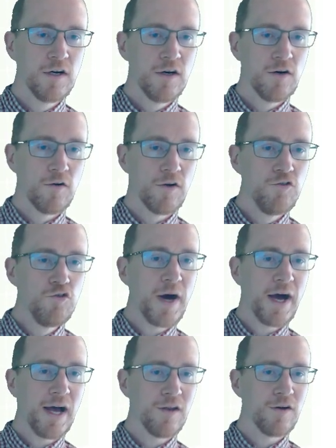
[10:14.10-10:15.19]
or
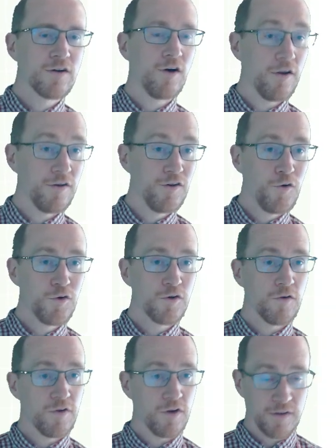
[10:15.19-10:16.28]
NUMA alloc on node, or
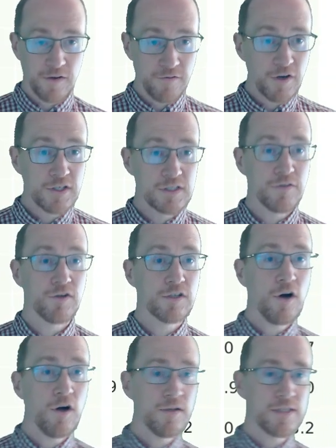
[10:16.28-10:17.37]
there are various different
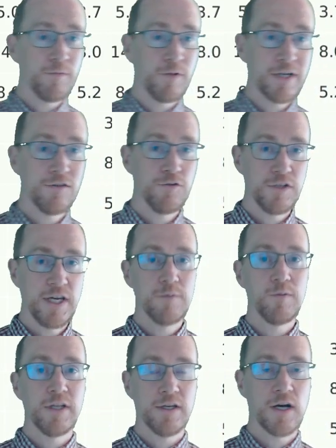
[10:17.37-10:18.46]
calls, I will get to a
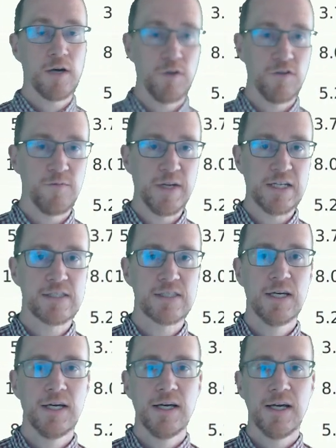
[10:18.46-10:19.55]
table in a couple of minutes.
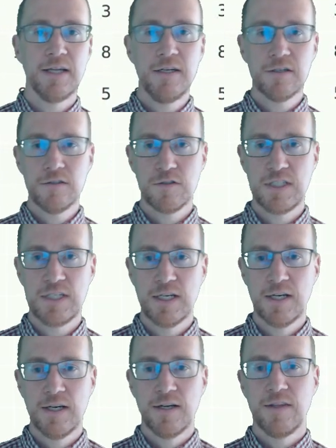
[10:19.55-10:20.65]
And here you see
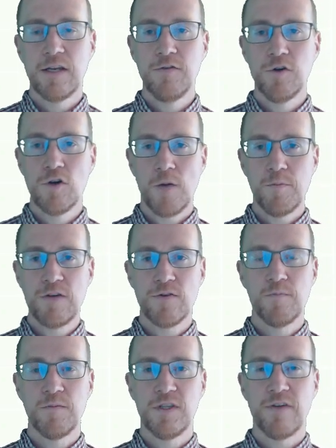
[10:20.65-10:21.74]
that if you copy
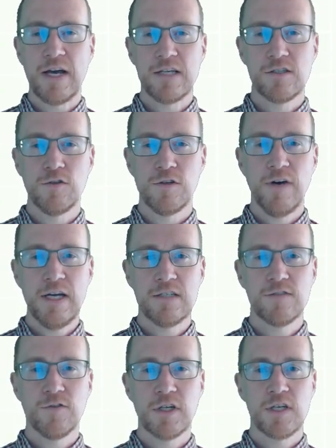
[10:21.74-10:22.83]
from device to device,
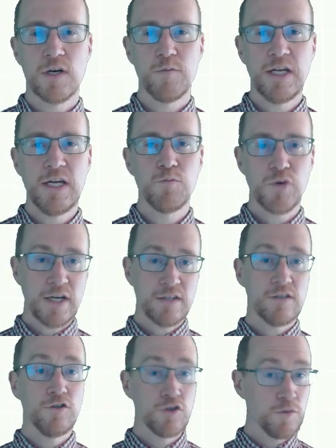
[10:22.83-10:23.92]
for example, in
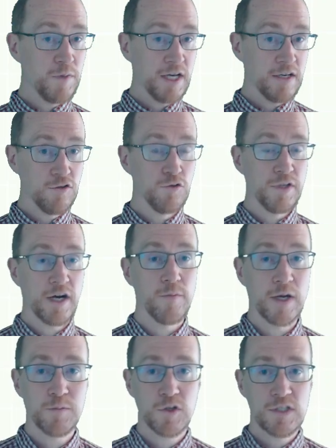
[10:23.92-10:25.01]
practice you should be getting 2
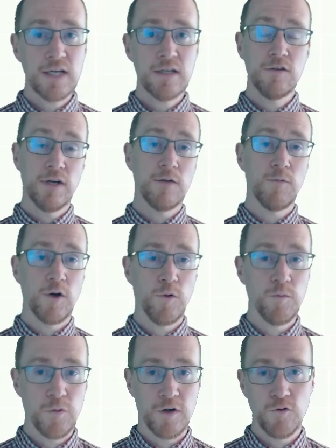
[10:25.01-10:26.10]
terabyte per second, you get about
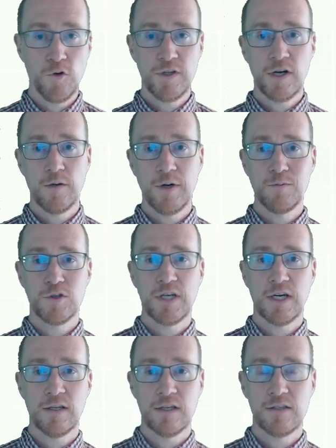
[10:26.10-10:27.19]
1.4 terabyte per
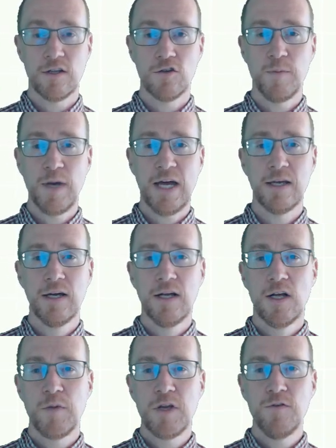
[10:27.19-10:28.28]
second, that's not too bad.
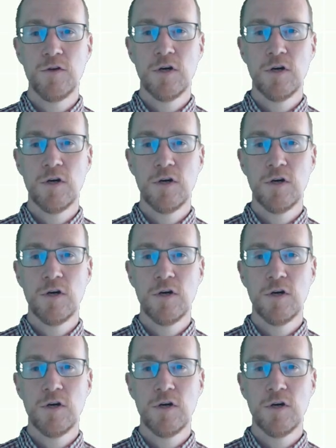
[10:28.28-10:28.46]
But if you